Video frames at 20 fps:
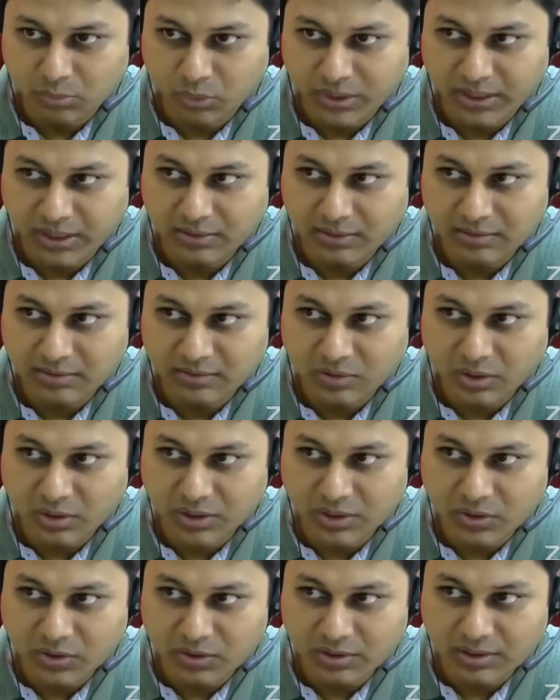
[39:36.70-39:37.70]
way the
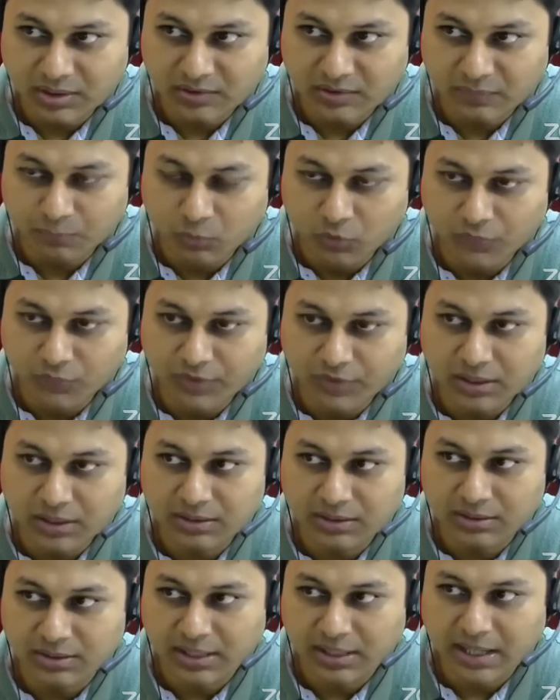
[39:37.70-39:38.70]
soliton is moving,
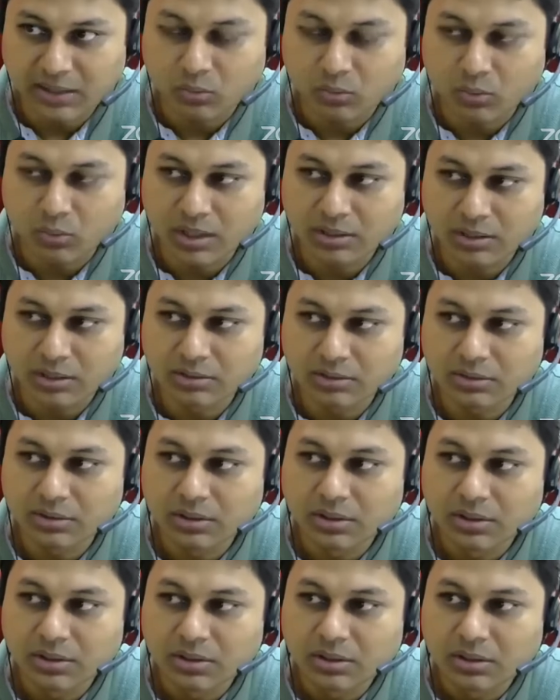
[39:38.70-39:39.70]
like one
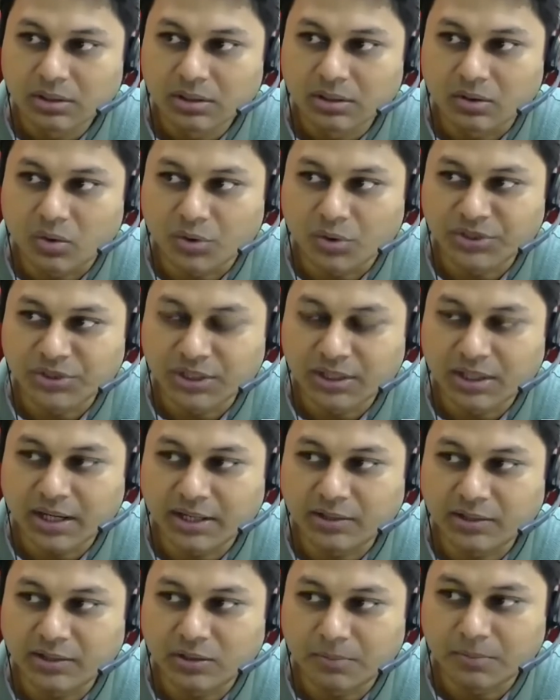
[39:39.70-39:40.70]
Gaussian
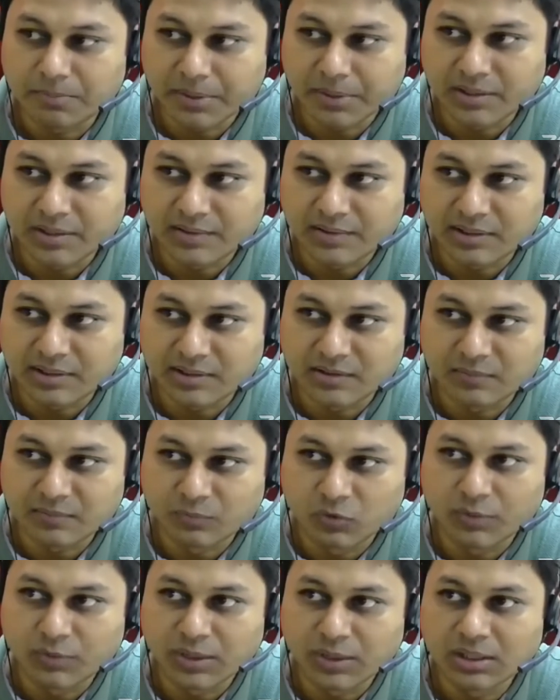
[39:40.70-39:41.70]
kind of pulse it is
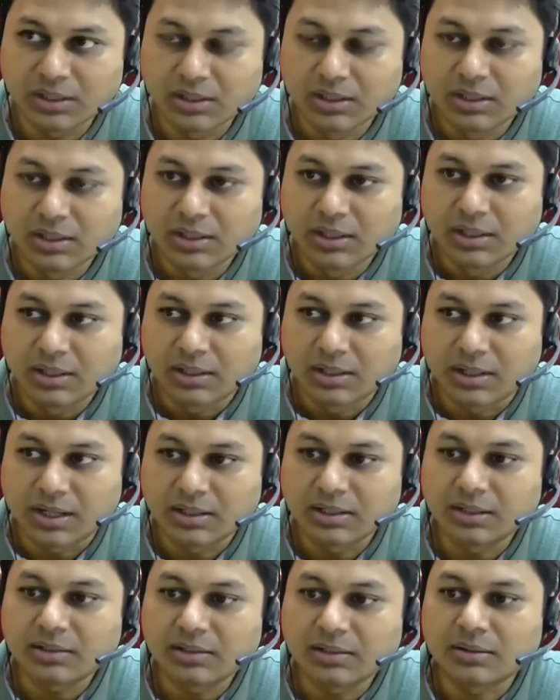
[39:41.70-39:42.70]
moving.
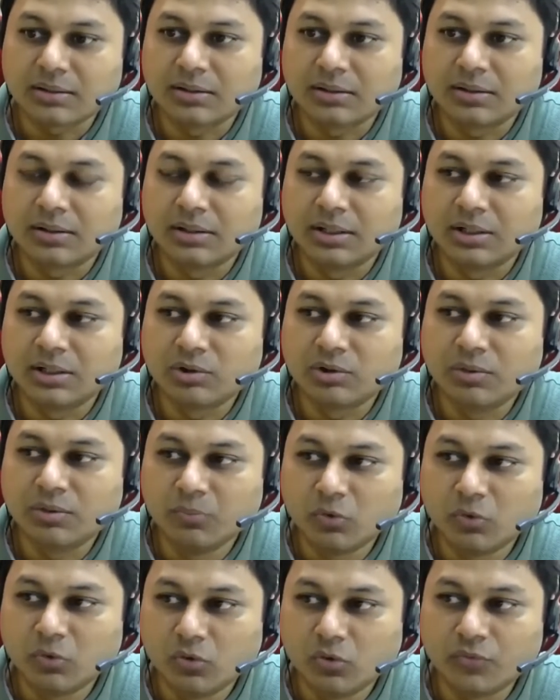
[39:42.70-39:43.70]
Rather, it will
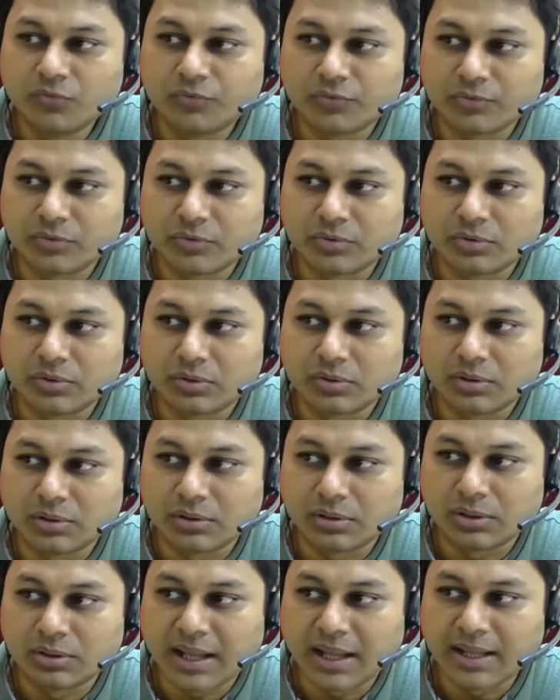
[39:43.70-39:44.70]
move
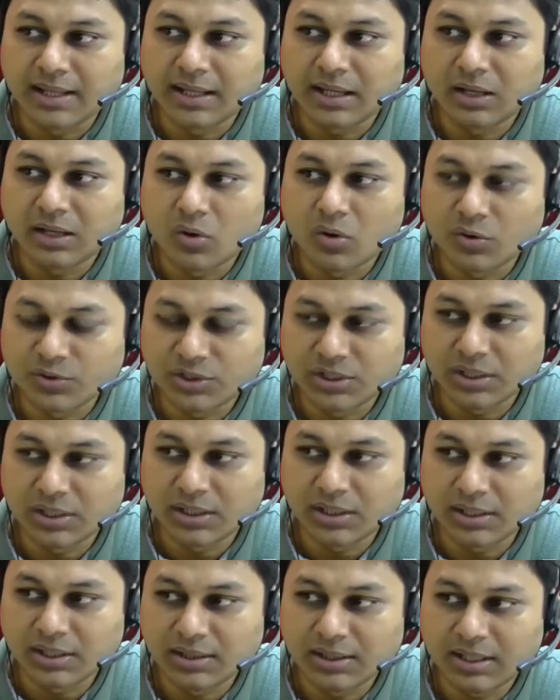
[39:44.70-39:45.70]
like a
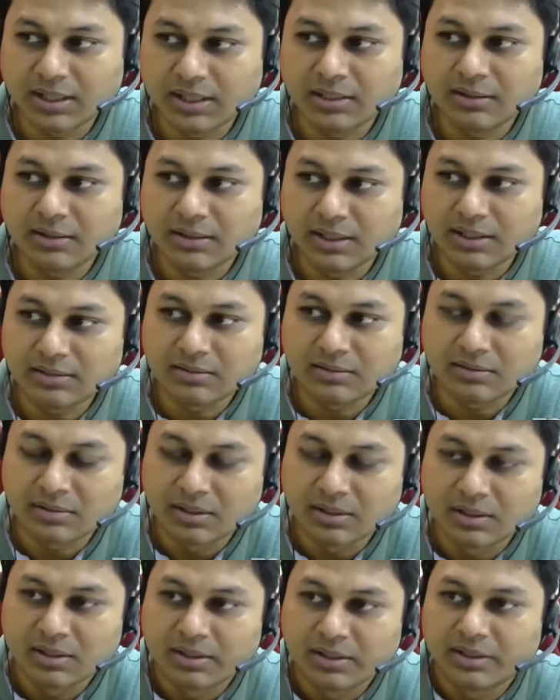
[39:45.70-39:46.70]
Gaussian, and then it
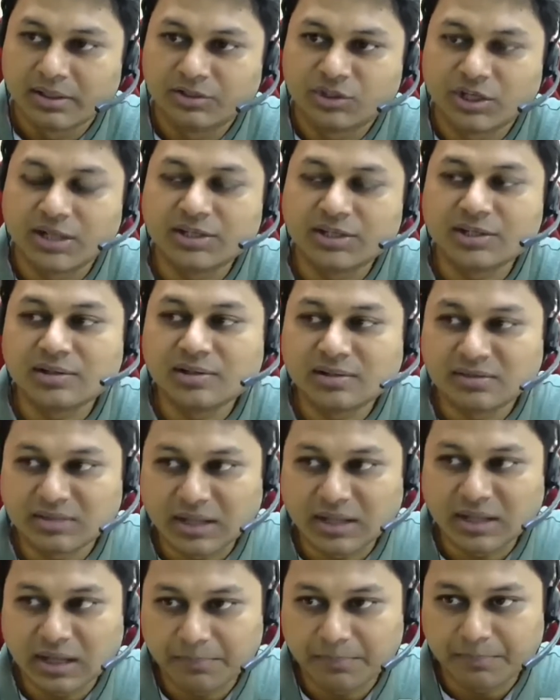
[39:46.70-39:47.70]
changes
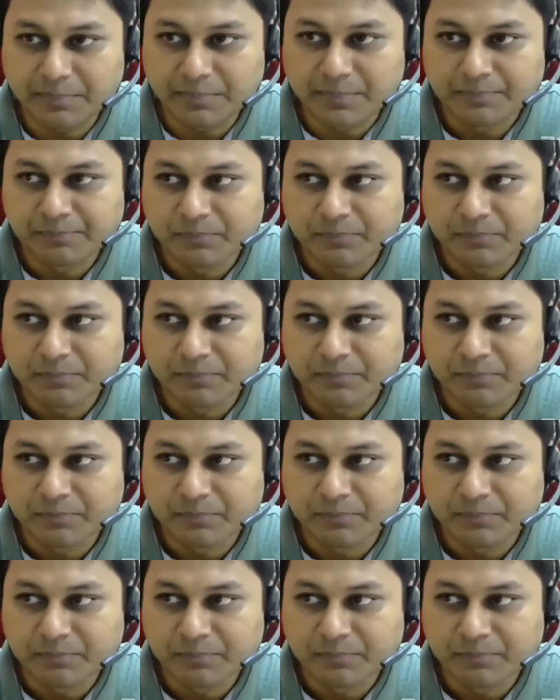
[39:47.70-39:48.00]
shape,